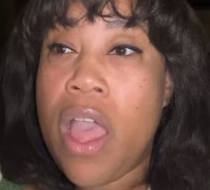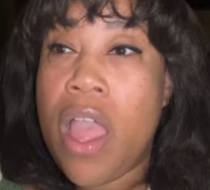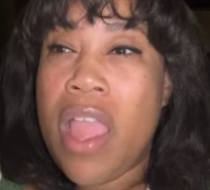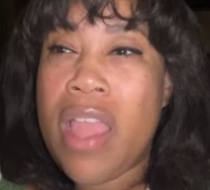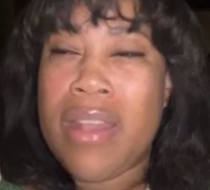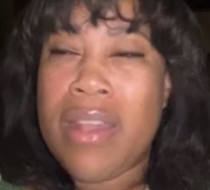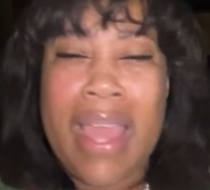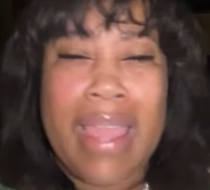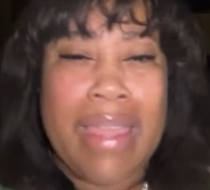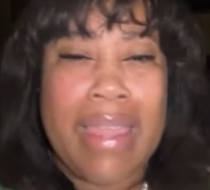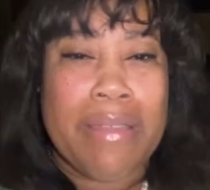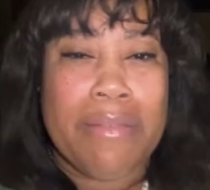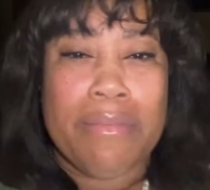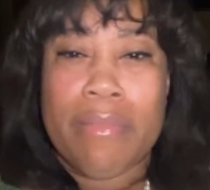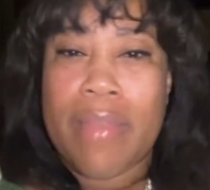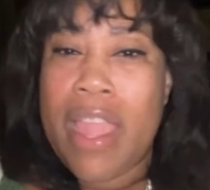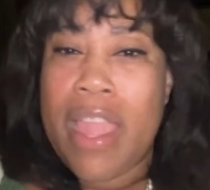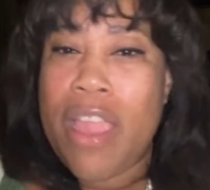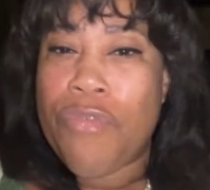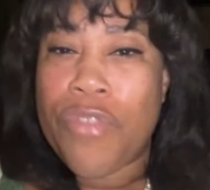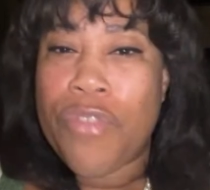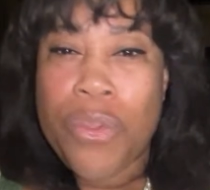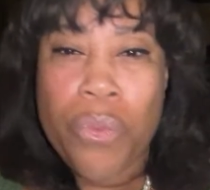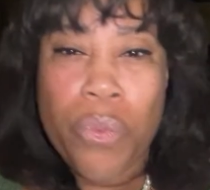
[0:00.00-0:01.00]
like
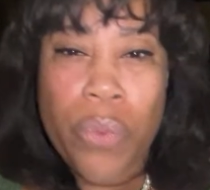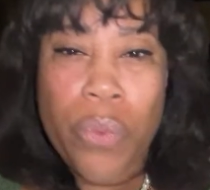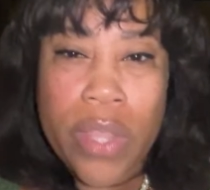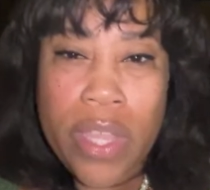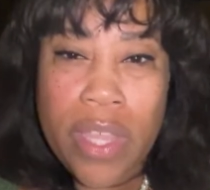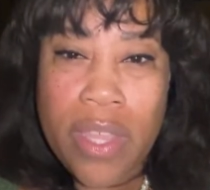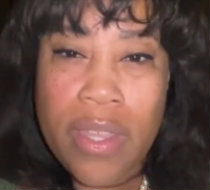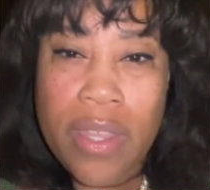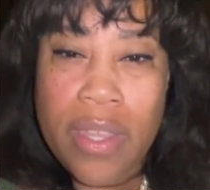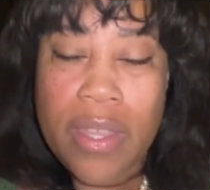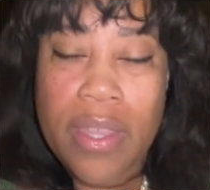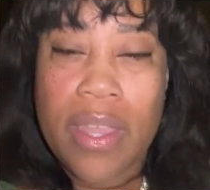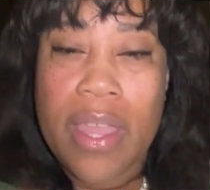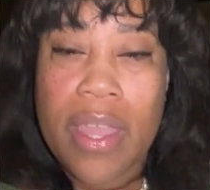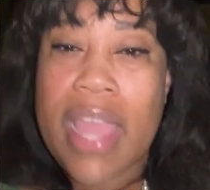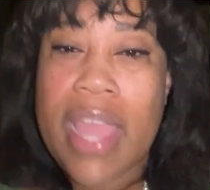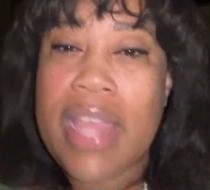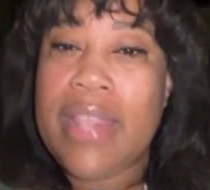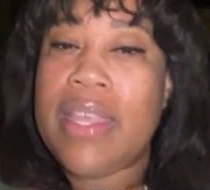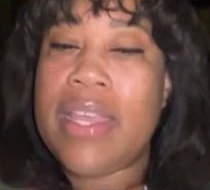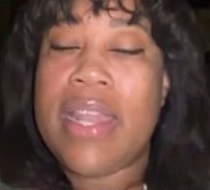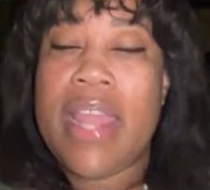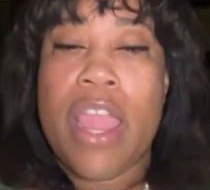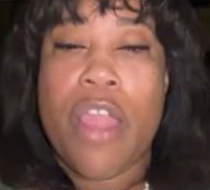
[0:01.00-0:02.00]
every week and
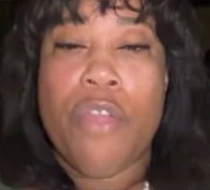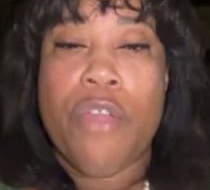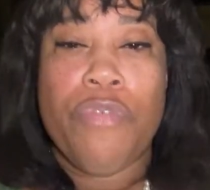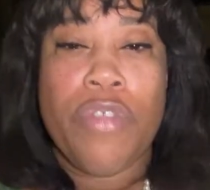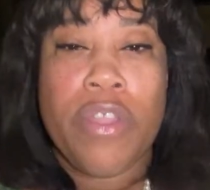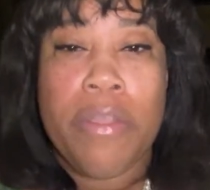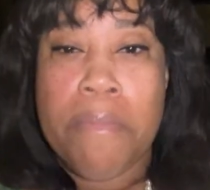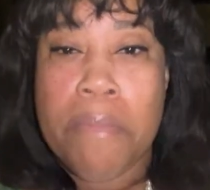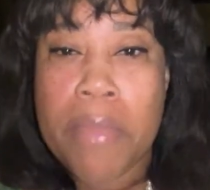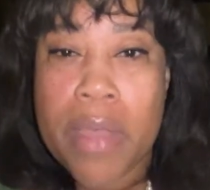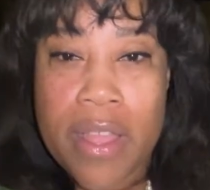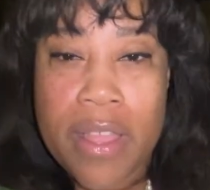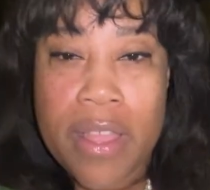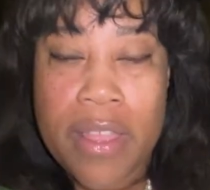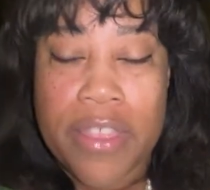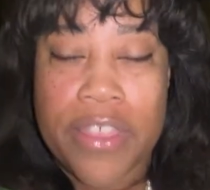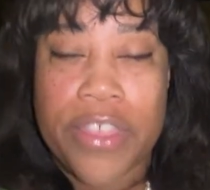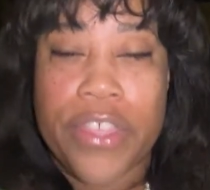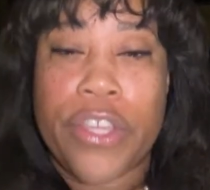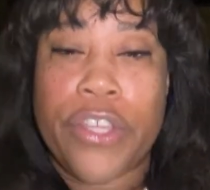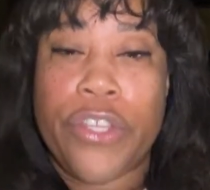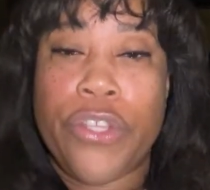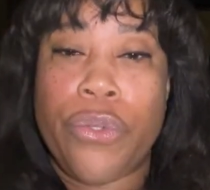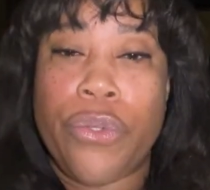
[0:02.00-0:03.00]
then every
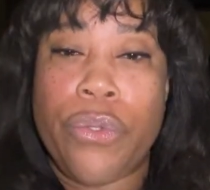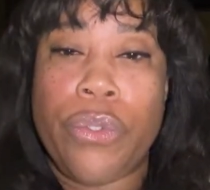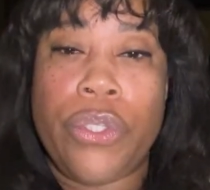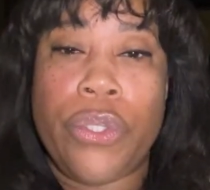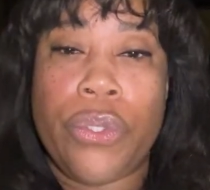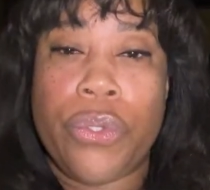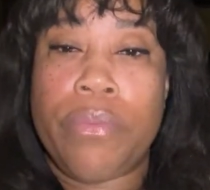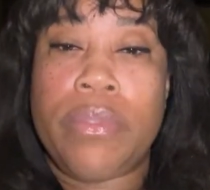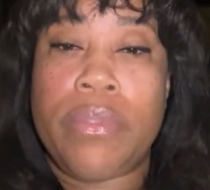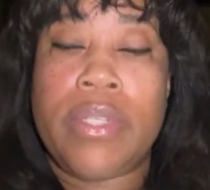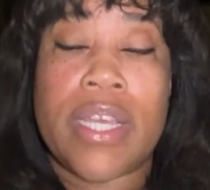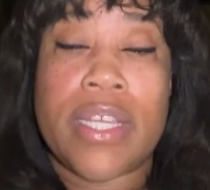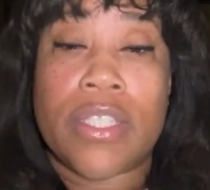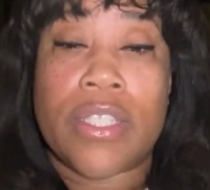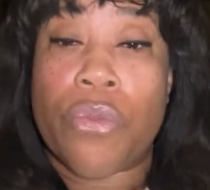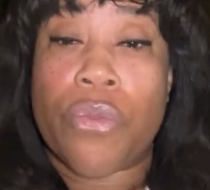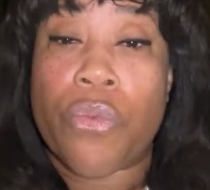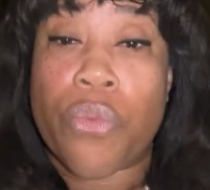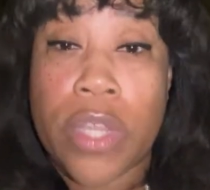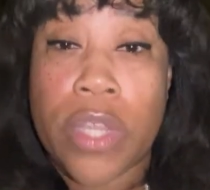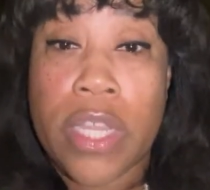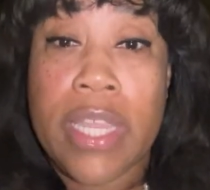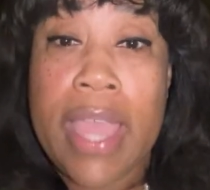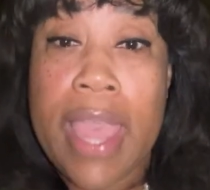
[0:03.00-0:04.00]
month, YouTube does a
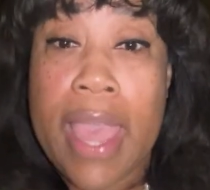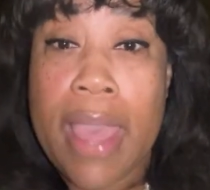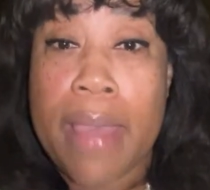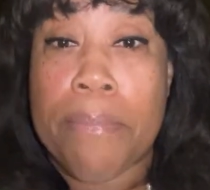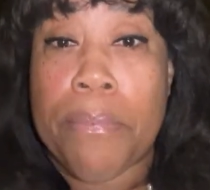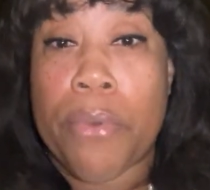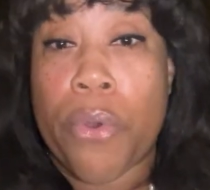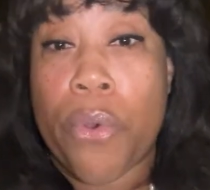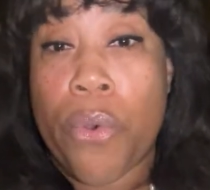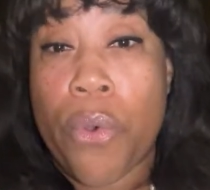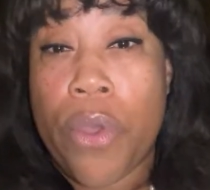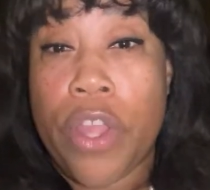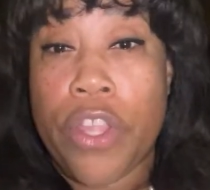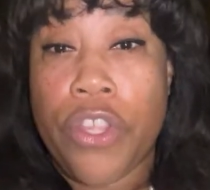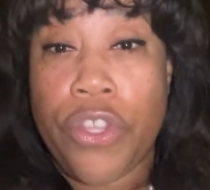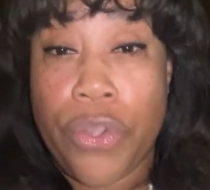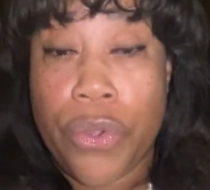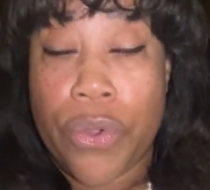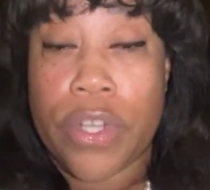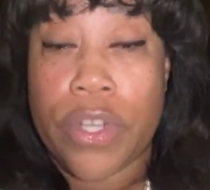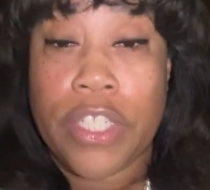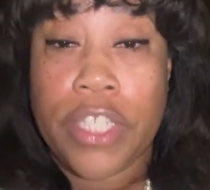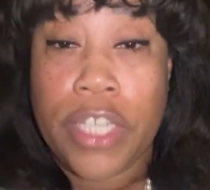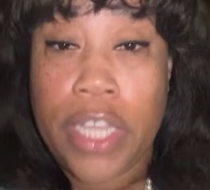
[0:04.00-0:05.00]
recap on
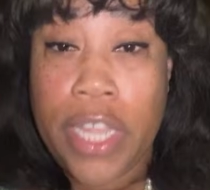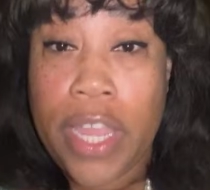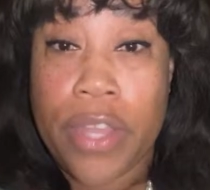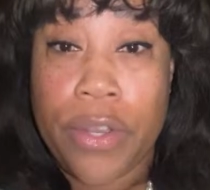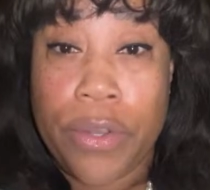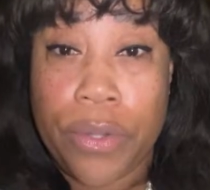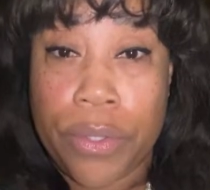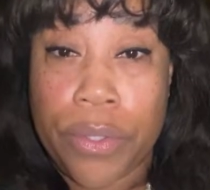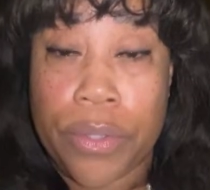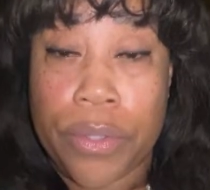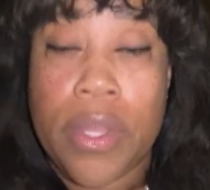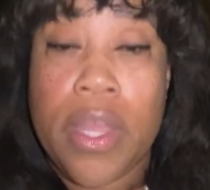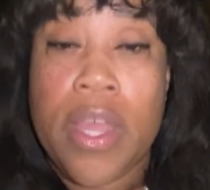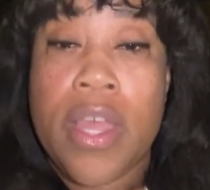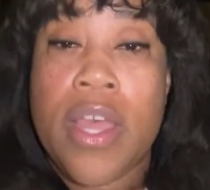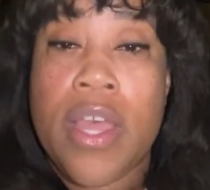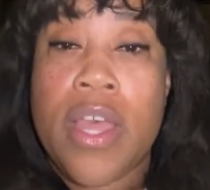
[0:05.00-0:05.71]
your channel.